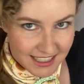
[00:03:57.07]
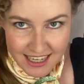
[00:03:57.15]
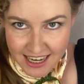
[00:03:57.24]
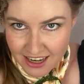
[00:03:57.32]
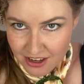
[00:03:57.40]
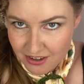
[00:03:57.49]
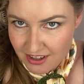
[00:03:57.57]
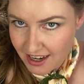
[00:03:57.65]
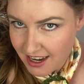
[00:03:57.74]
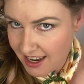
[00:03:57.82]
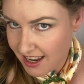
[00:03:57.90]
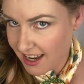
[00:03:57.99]
down,
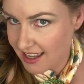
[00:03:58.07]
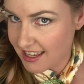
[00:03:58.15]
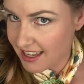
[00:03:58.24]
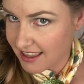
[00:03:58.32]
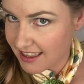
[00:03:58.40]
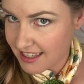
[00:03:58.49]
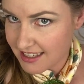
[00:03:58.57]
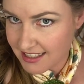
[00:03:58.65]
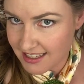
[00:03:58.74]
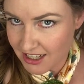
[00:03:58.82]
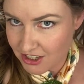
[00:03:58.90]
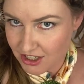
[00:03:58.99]
and then this
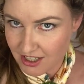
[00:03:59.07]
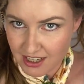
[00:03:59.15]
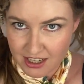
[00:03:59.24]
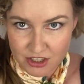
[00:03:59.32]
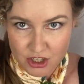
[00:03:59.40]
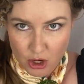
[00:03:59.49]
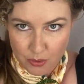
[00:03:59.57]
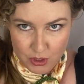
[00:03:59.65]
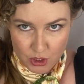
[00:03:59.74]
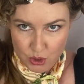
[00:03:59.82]
section is going